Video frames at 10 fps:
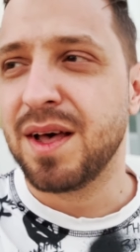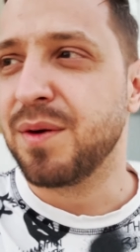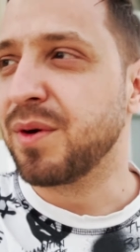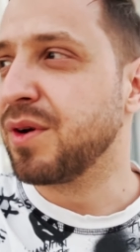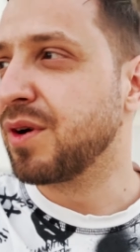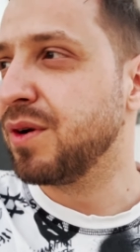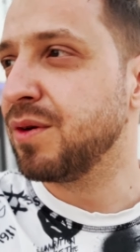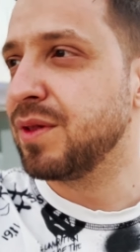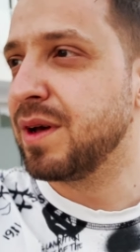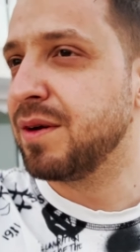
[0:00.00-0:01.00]
We're gonna go
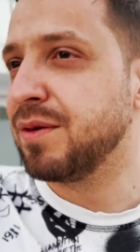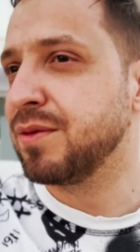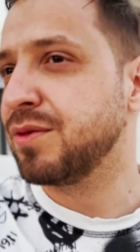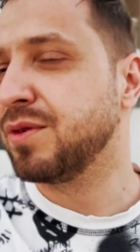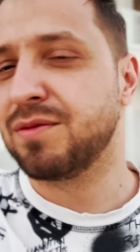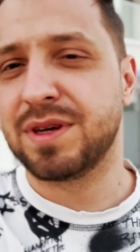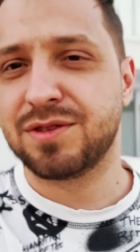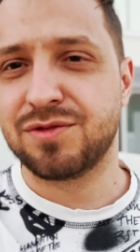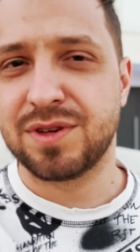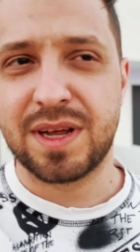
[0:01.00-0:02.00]
now to a
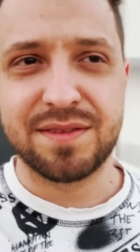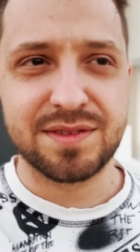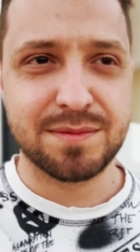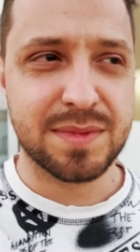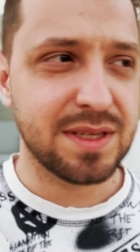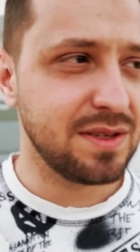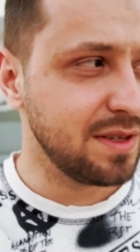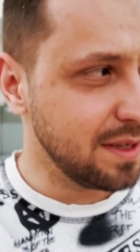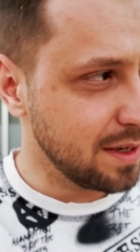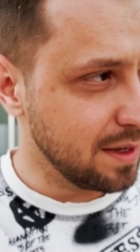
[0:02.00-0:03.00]
restaurant, have some nice
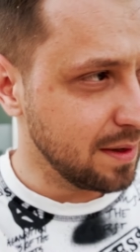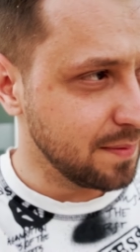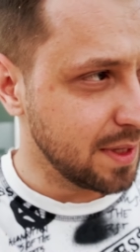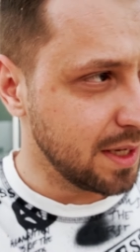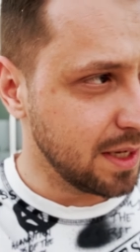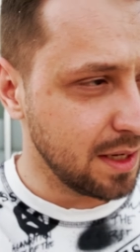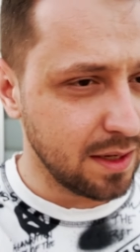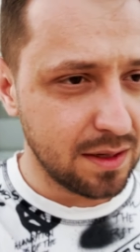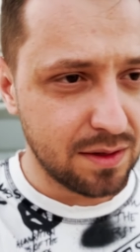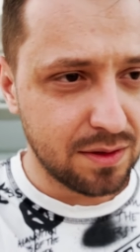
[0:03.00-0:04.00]
dinner,
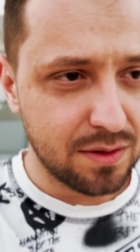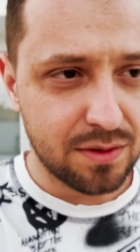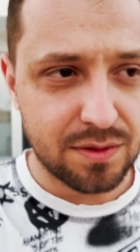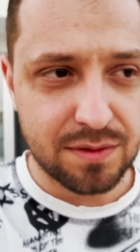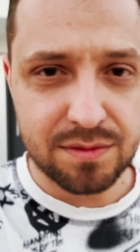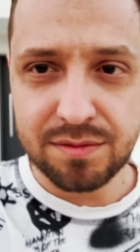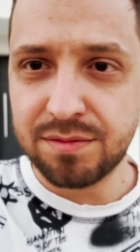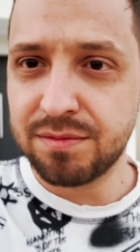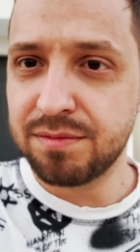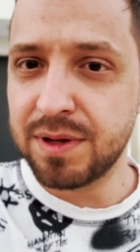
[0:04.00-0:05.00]
and
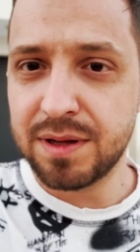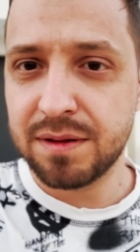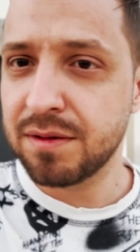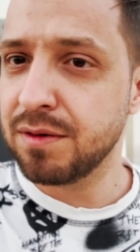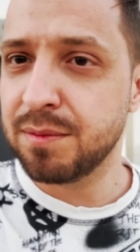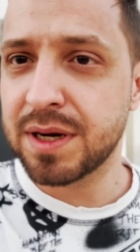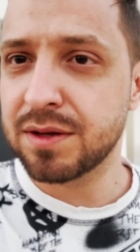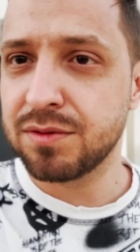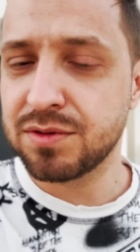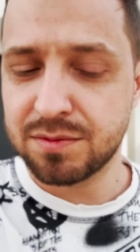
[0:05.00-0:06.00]
then go back
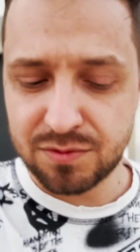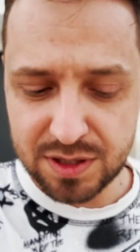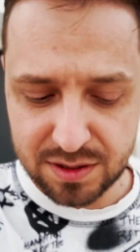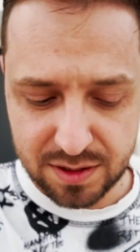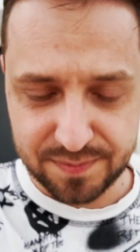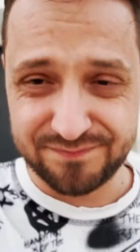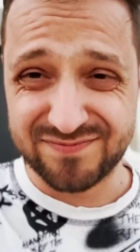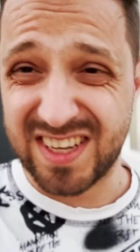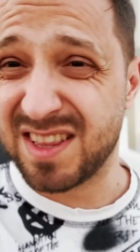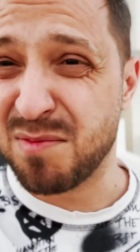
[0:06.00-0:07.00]
to some resting.
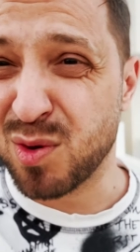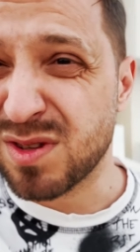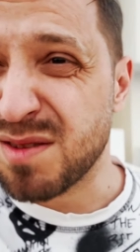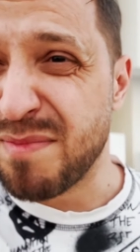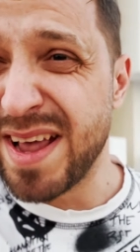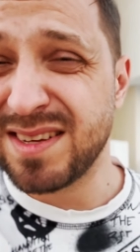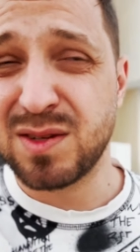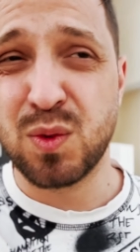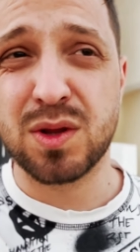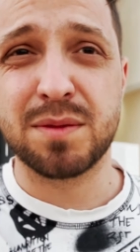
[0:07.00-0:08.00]
I had the most
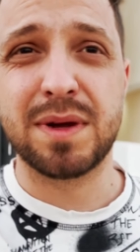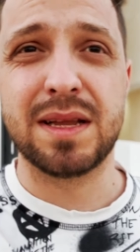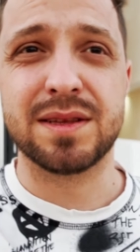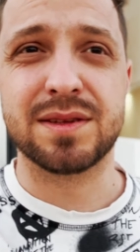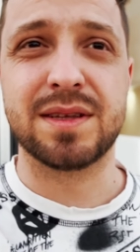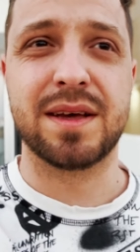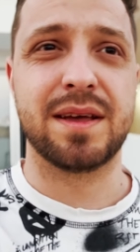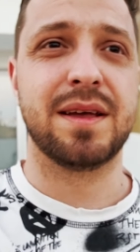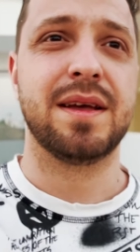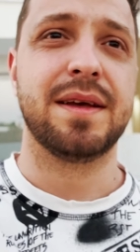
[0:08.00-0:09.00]
amazing watermelon today.
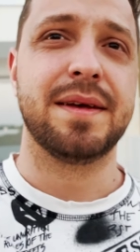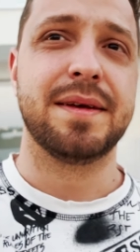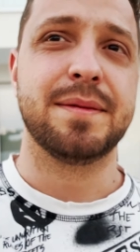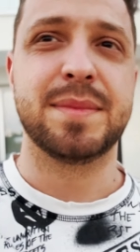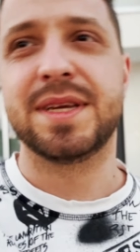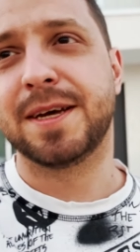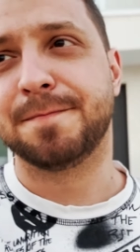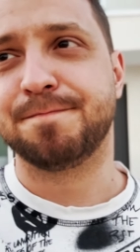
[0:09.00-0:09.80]
But yeah,